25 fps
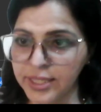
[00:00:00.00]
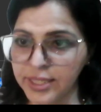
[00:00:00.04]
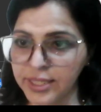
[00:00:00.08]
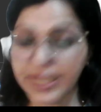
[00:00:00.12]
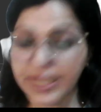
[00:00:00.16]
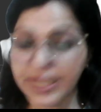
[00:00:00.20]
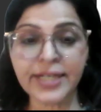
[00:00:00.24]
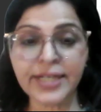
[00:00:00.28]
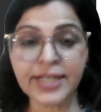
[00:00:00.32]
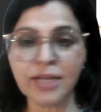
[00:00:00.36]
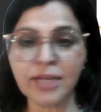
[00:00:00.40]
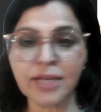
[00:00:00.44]

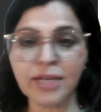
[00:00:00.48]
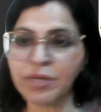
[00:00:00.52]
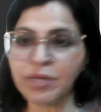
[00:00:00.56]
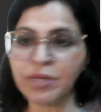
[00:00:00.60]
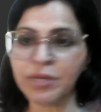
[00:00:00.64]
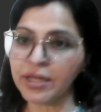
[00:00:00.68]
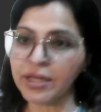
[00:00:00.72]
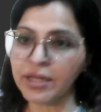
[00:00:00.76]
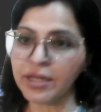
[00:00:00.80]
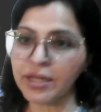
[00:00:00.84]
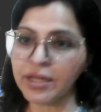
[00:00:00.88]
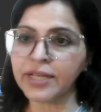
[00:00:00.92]
It can be
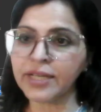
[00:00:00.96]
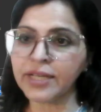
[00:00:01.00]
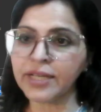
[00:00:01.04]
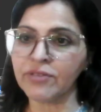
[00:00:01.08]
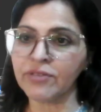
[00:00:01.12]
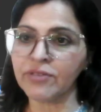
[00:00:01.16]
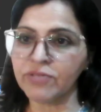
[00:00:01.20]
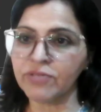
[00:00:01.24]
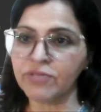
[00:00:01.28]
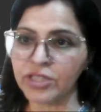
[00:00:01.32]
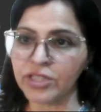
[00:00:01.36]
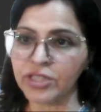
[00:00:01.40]
cut even
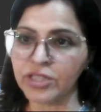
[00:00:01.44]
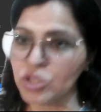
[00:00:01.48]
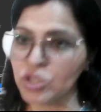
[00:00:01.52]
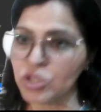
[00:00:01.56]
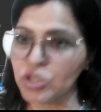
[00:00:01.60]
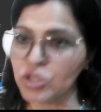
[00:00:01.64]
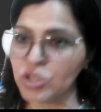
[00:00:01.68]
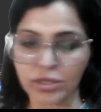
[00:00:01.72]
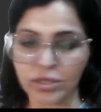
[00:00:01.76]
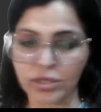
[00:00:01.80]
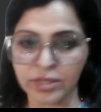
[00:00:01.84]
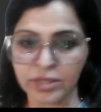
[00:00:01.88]
with
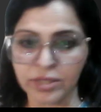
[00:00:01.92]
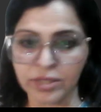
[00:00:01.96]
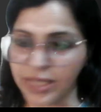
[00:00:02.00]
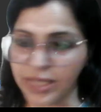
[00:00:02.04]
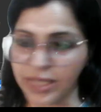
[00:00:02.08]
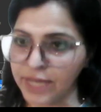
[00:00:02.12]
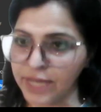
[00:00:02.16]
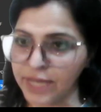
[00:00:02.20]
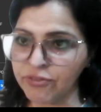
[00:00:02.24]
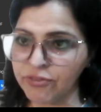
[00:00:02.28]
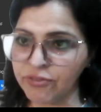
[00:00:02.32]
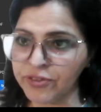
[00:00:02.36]
a
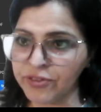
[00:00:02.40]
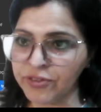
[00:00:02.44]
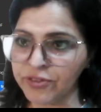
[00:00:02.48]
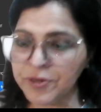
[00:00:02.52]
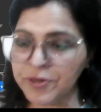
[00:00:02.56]
knife.